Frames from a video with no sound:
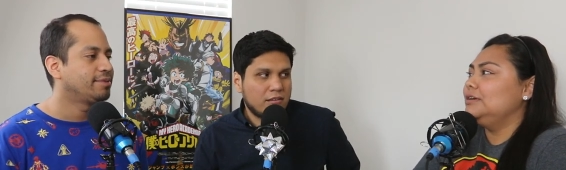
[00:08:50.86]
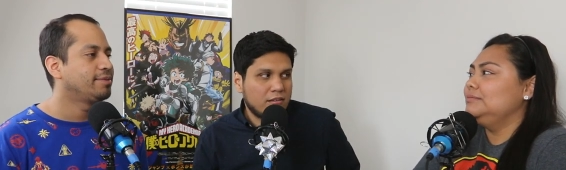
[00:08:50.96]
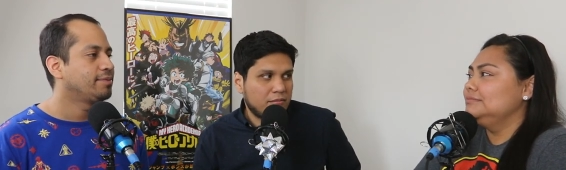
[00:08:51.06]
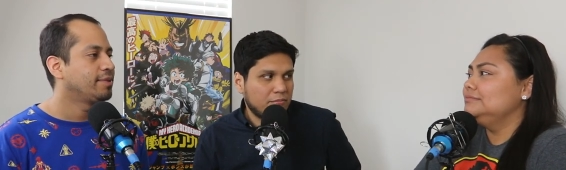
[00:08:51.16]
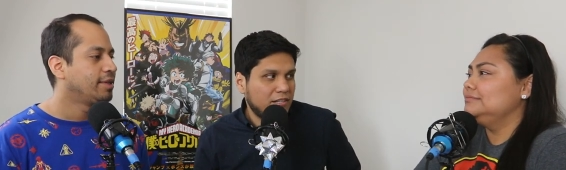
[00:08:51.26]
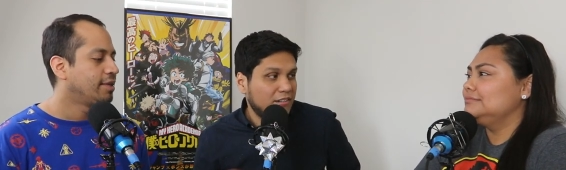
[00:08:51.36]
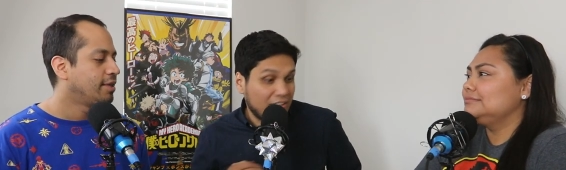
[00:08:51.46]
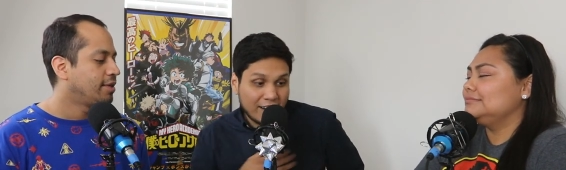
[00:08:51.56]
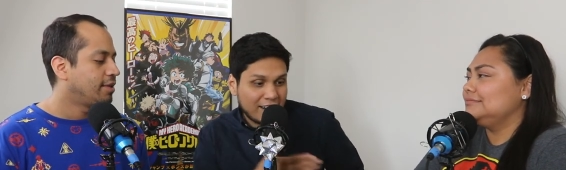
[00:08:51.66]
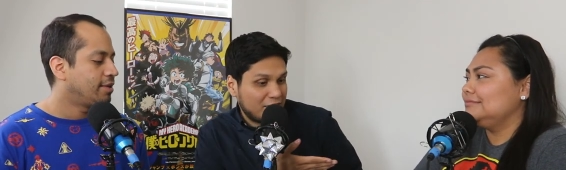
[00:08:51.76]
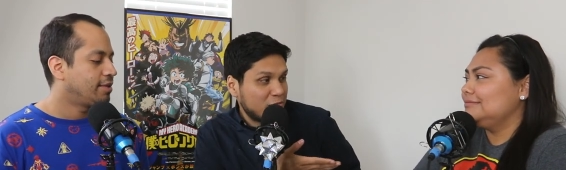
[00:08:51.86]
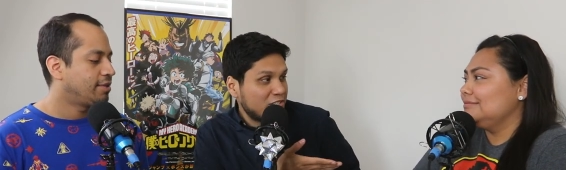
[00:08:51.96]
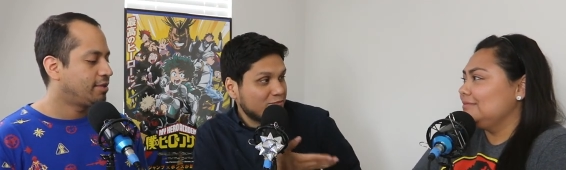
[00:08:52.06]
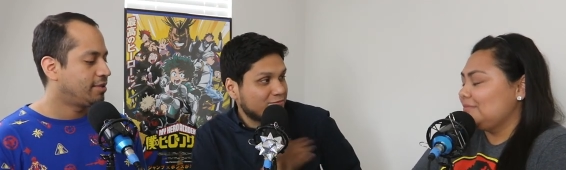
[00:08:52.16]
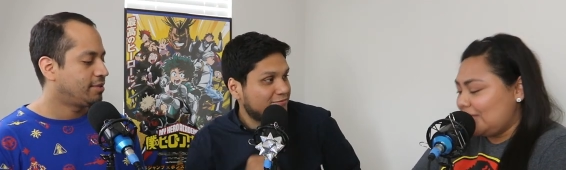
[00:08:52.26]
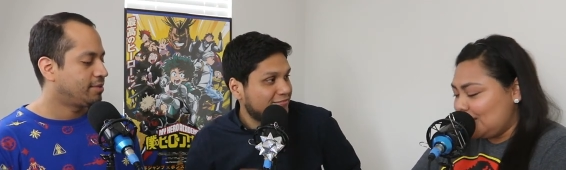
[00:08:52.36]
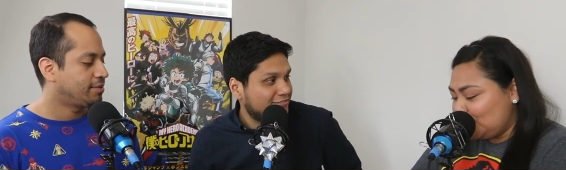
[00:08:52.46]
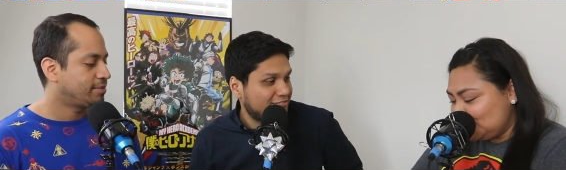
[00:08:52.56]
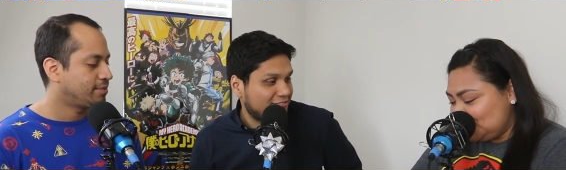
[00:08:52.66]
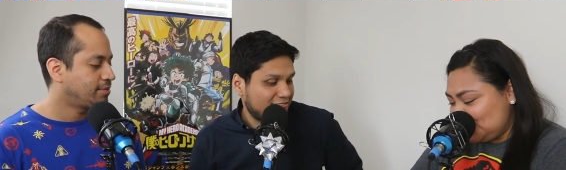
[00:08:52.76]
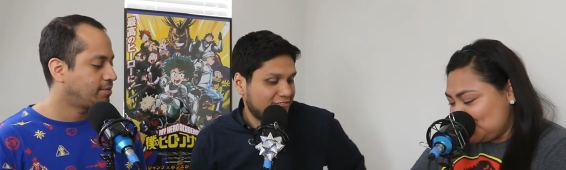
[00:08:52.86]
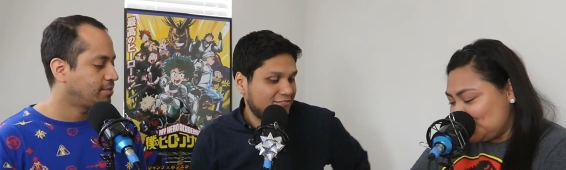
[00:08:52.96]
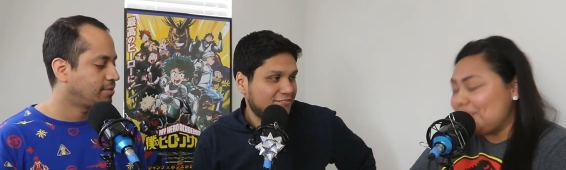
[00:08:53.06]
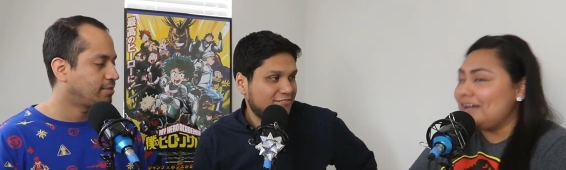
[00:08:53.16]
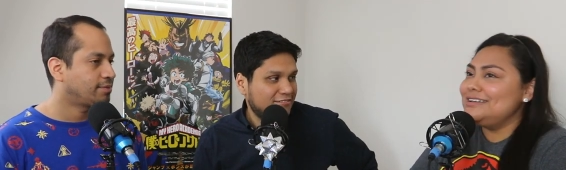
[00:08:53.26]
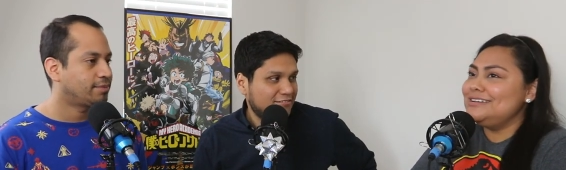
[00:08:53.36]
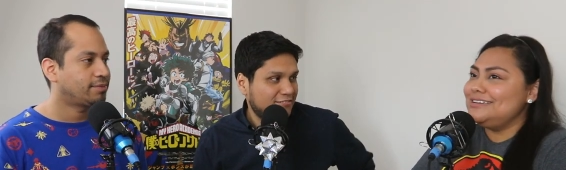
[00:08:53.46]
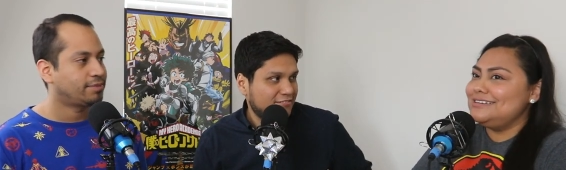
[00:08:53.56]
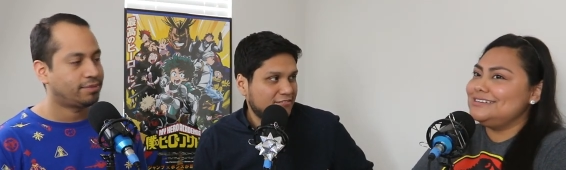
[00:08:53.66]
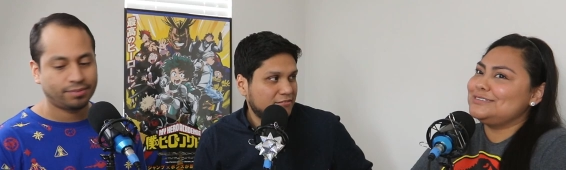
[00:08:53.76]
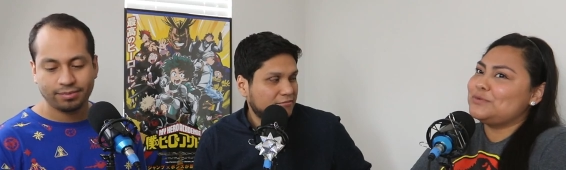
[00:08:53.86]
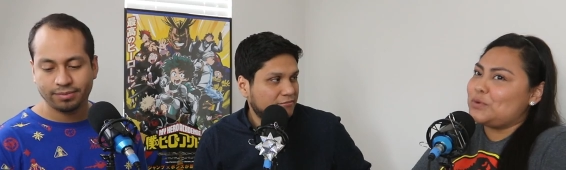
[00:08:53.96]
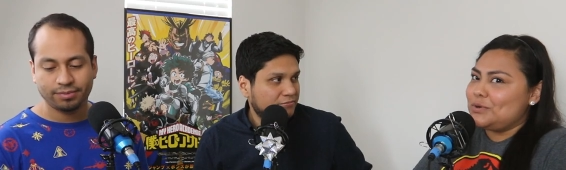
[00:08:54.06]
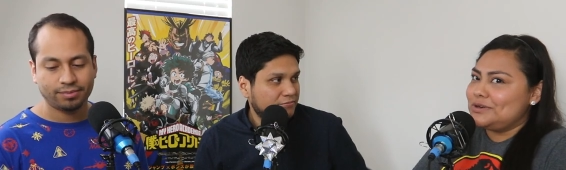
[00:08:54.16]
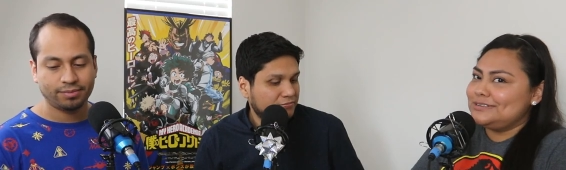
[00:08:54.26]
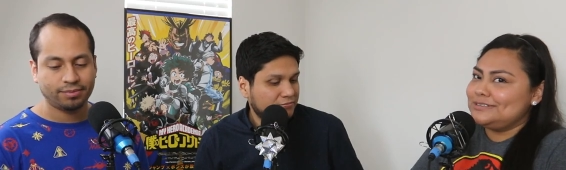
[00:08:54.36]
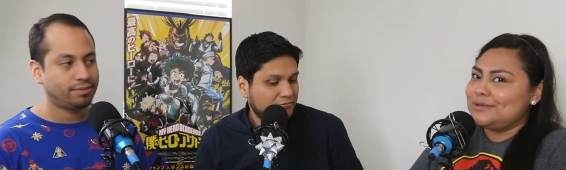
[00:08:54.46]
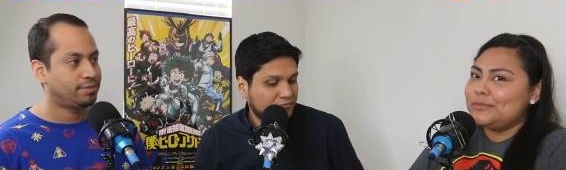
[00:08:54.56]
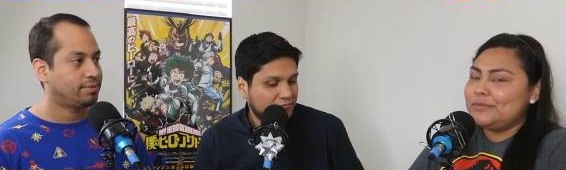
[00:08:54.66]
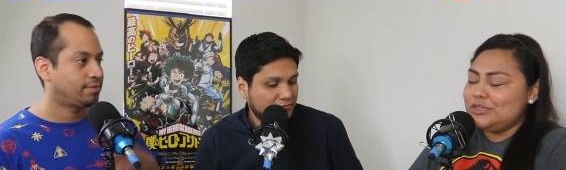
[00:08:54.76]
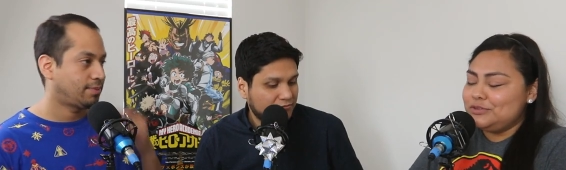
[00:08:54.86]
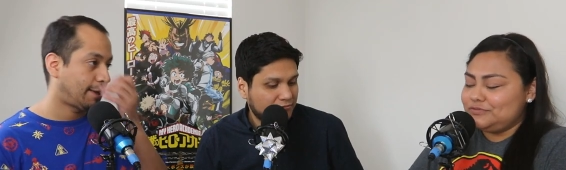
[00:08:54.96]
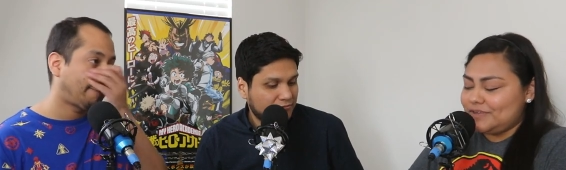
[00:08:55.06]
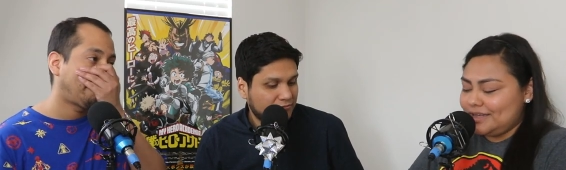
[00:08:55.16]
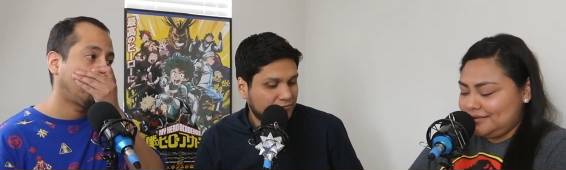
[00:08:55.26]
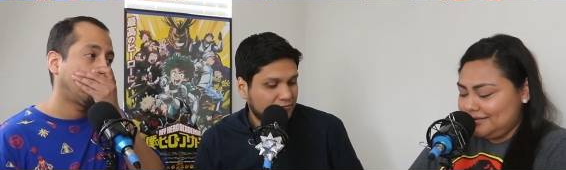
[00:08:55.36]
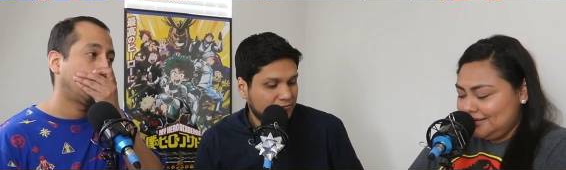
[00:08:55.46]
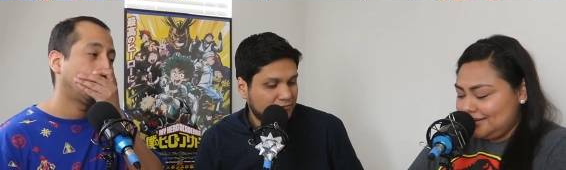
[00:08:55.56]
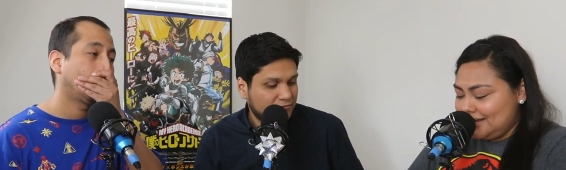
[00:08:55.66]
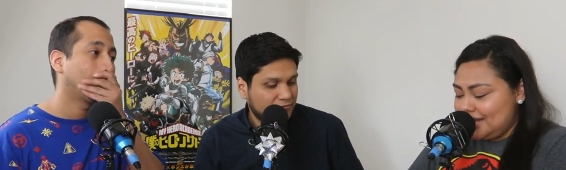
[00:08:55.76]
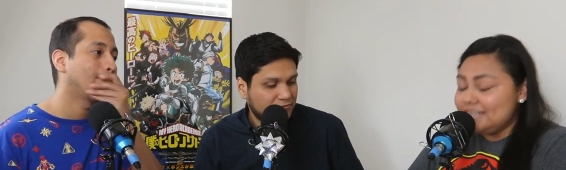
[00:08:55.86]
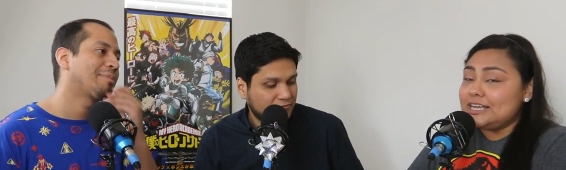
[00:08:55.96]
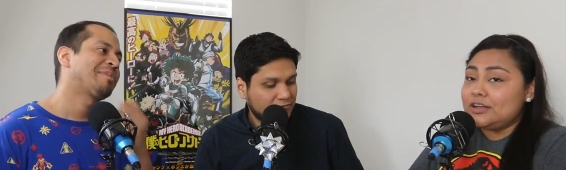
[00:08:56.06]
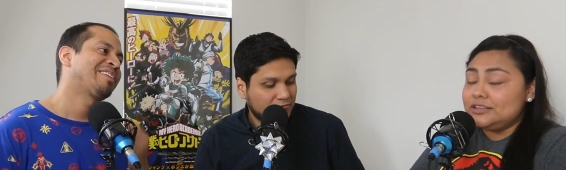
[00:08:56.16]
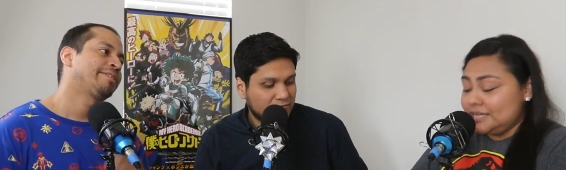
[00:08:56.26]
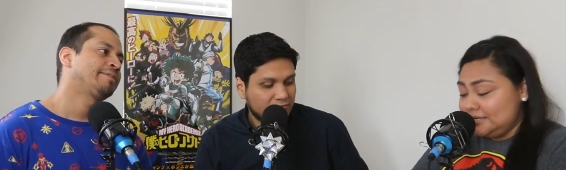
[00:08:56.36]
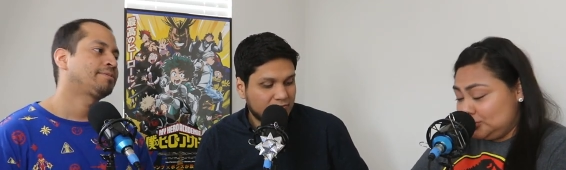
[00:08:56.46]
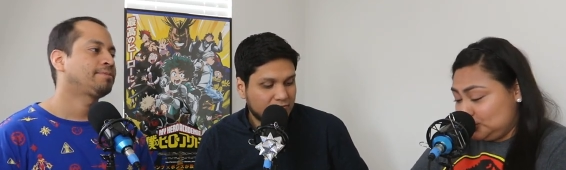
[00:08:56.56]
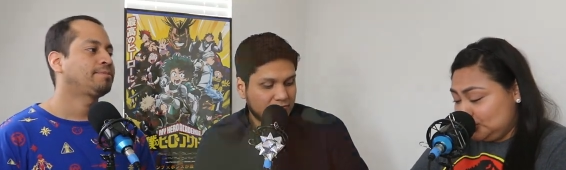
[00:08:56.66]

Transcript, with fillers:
Speaker 1: Okay.
Speaker 2: But all right, number two.
Speaker 1: Number two, mine is, of course, I'm a huge fan, Attack on Titan